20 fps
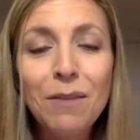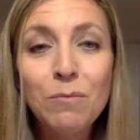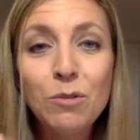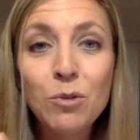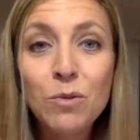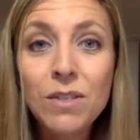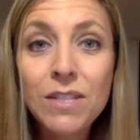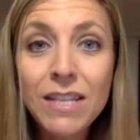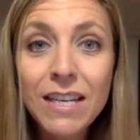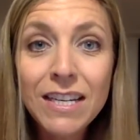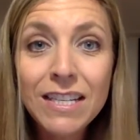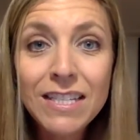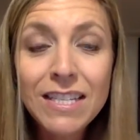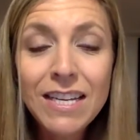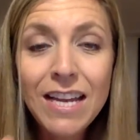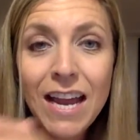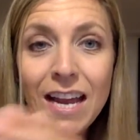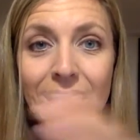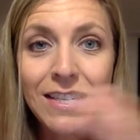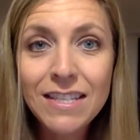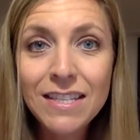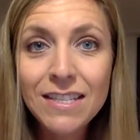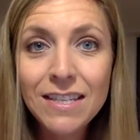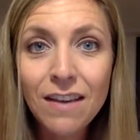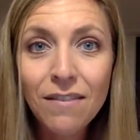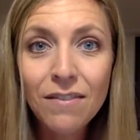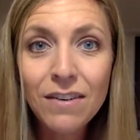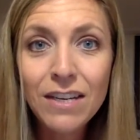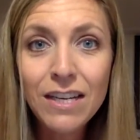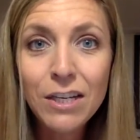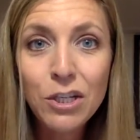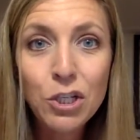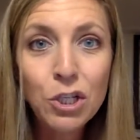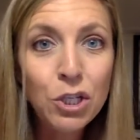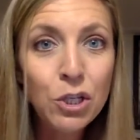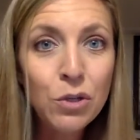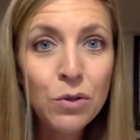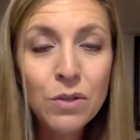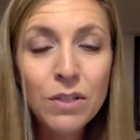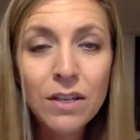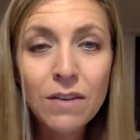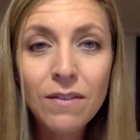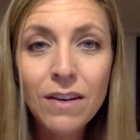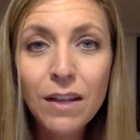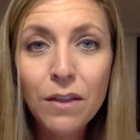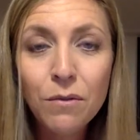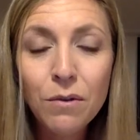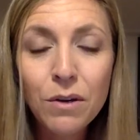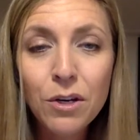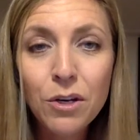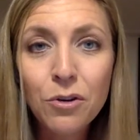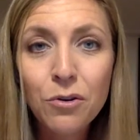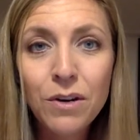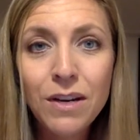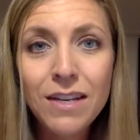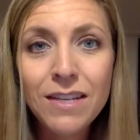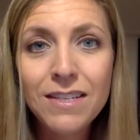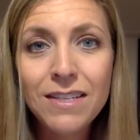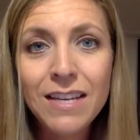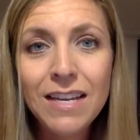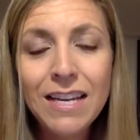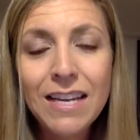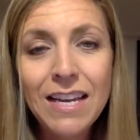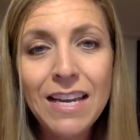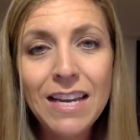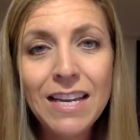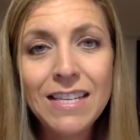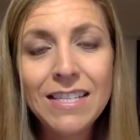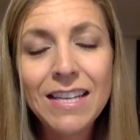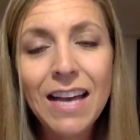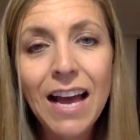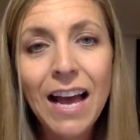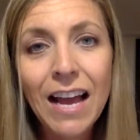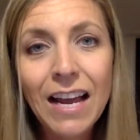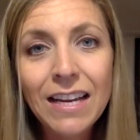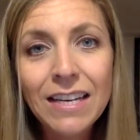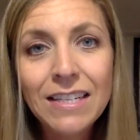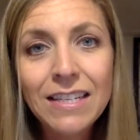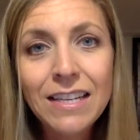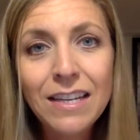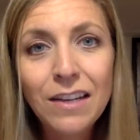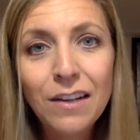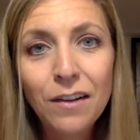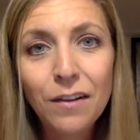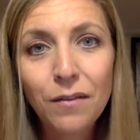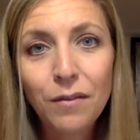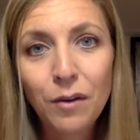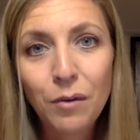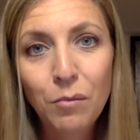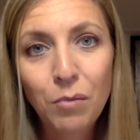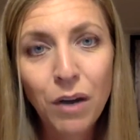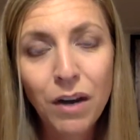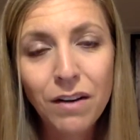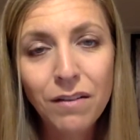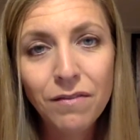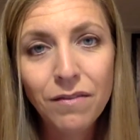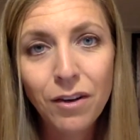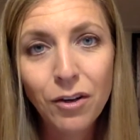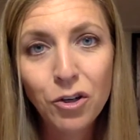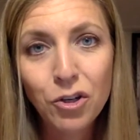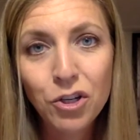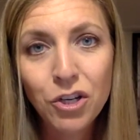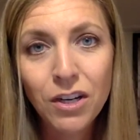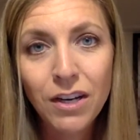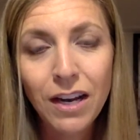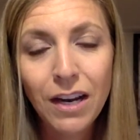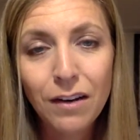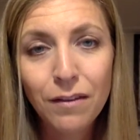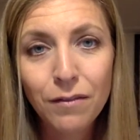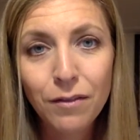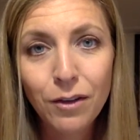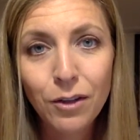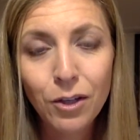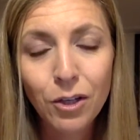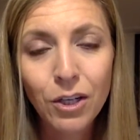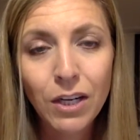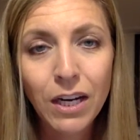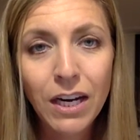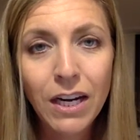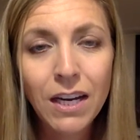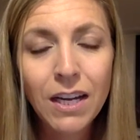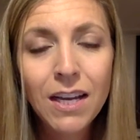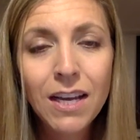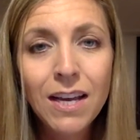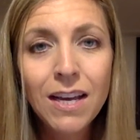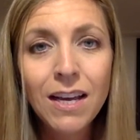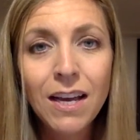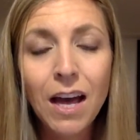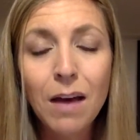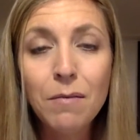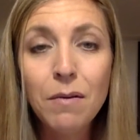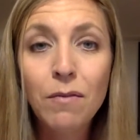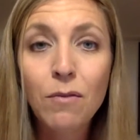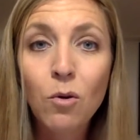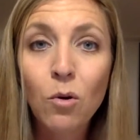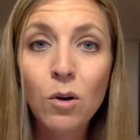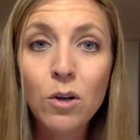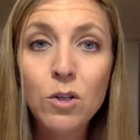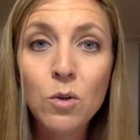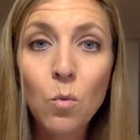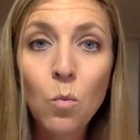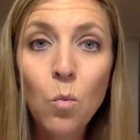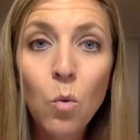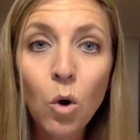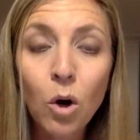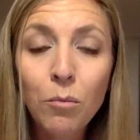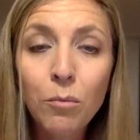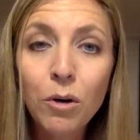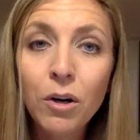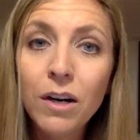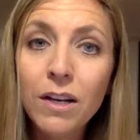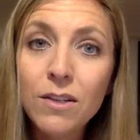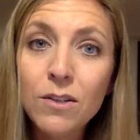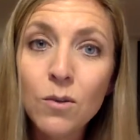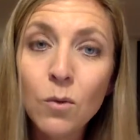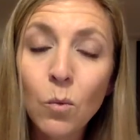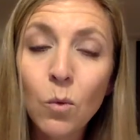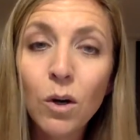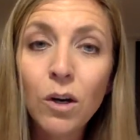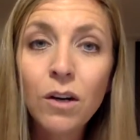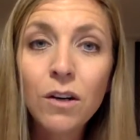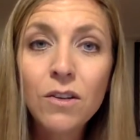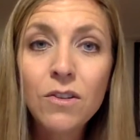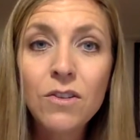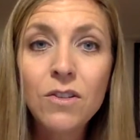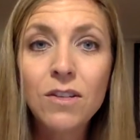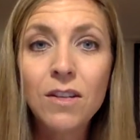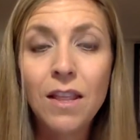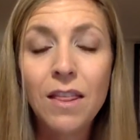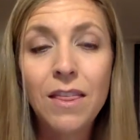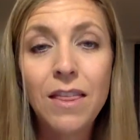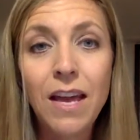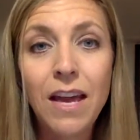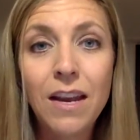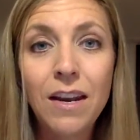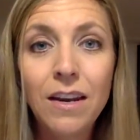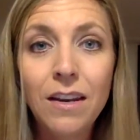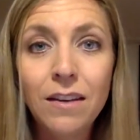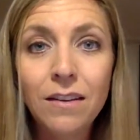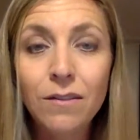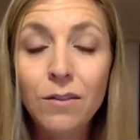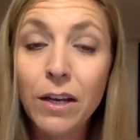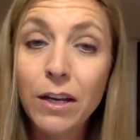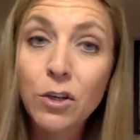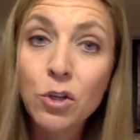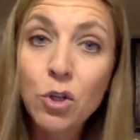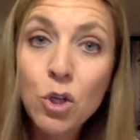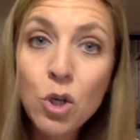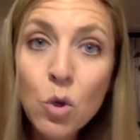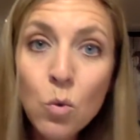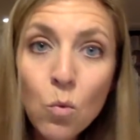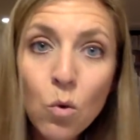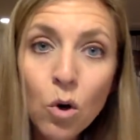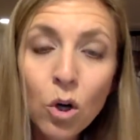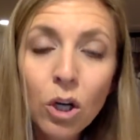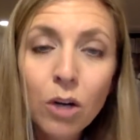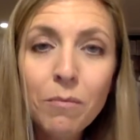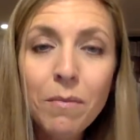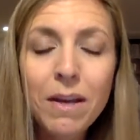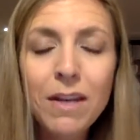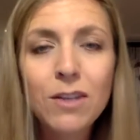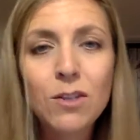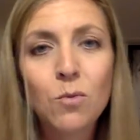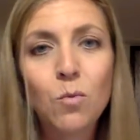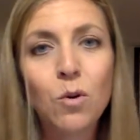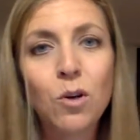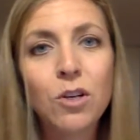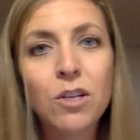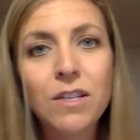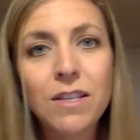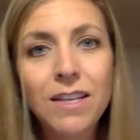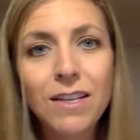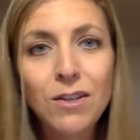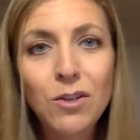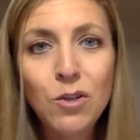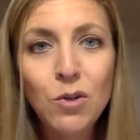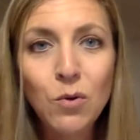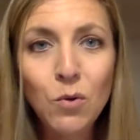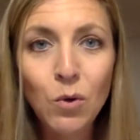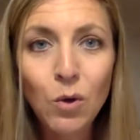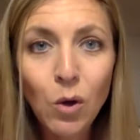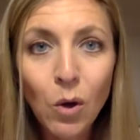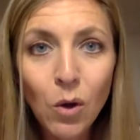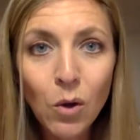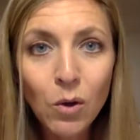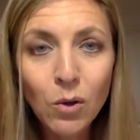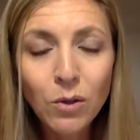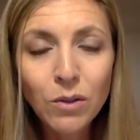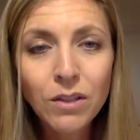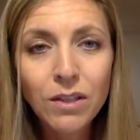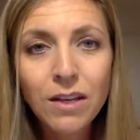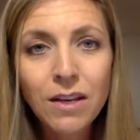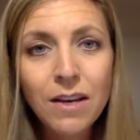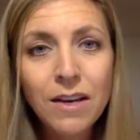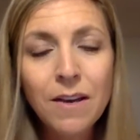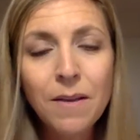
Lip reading: So 68 to 72, 73 degrees is ideal for brain function and for learning. Of course, warmer is worse than, too warm is worse than too cold.